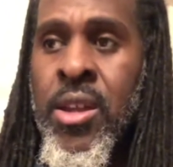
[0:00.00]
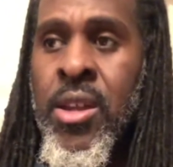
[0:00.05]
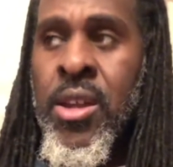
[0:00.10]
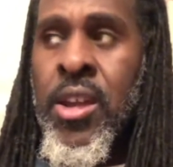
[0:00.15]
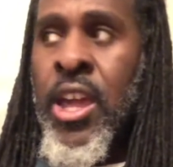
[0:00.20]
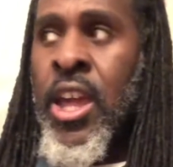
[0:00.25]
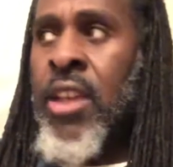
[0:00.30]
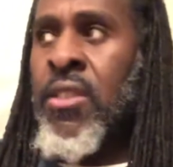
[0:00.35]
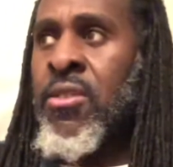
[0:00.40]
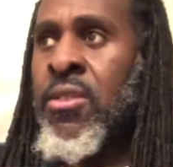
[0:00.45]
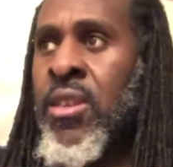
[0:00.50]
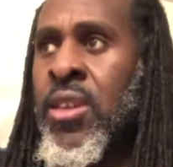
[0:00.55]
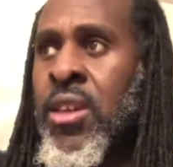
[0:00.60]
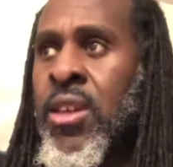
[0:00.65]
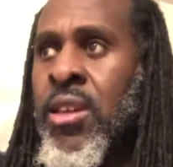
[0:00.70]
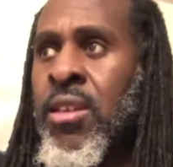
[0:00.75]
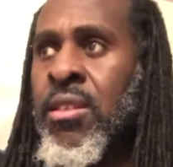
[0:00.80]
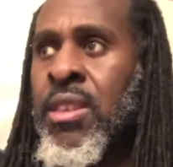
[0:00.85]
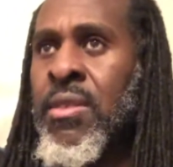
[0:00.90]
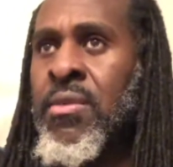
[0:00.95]

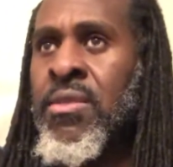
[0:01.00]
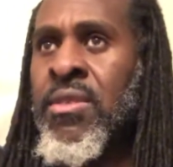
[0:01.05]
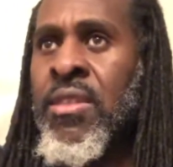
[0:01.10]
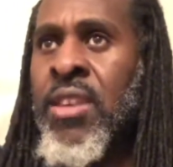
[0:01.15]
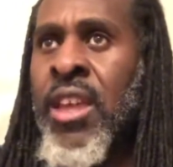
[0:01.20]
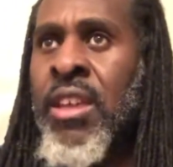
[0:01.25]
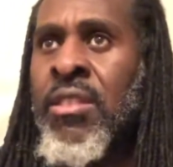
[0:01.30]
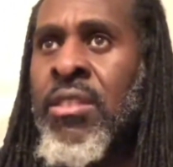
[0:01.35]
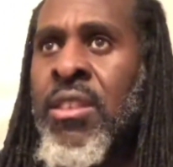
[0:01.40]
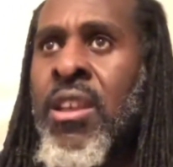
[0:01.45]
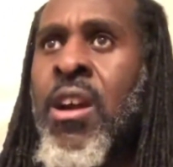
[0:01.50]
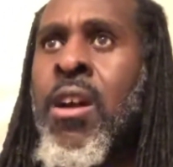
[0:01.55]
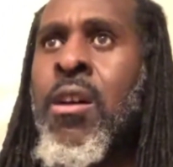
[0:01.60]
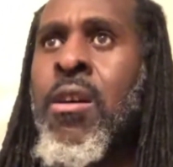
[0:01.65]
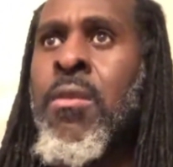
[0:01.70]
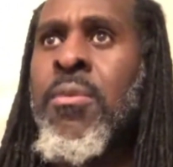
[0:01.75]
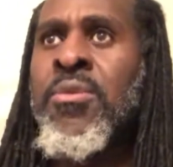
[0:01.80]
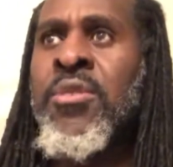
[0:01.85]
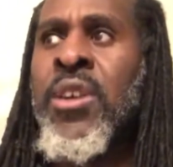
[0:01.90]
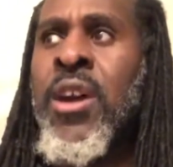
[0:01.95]
18, 17, 18, no,
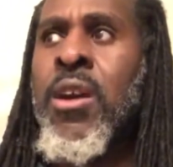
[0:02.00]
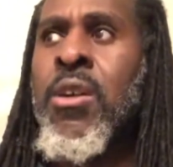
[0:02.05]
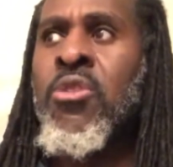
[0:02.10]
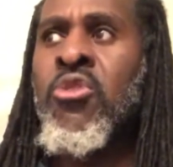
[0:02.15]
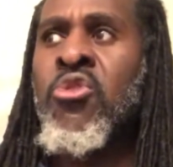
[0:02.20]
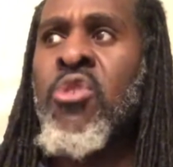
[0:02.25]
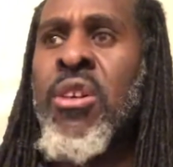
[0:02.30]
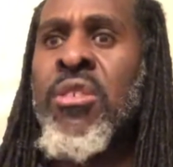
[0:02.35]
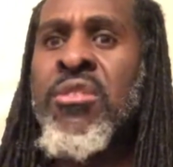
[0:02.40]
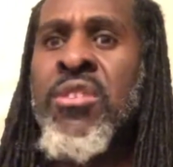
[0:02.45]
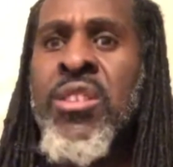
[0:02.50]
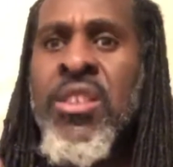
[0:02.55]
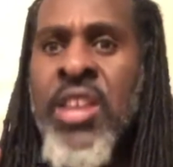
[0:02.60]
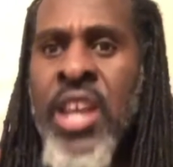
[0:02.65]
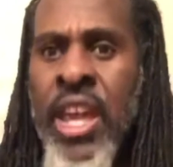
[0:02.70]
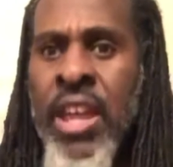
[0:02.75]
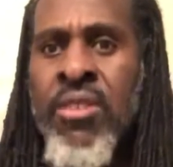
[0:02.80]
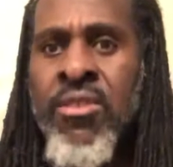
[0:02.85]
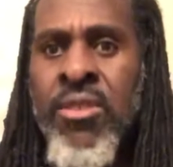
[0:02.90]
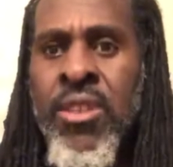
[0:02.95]
I'm sorry,
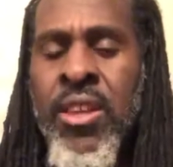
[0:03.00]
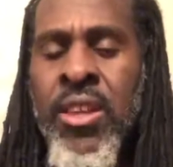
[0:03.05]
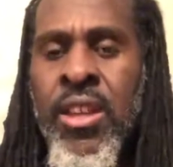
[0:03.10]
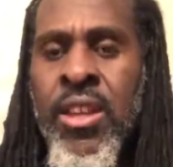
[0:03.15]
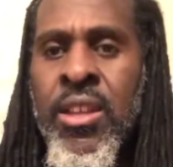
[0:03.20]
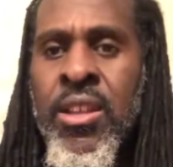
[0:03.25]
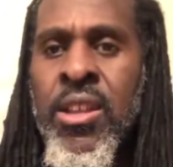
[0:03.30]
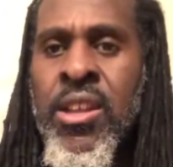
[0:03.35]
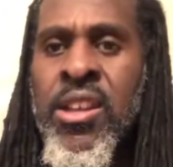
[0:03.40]
2019,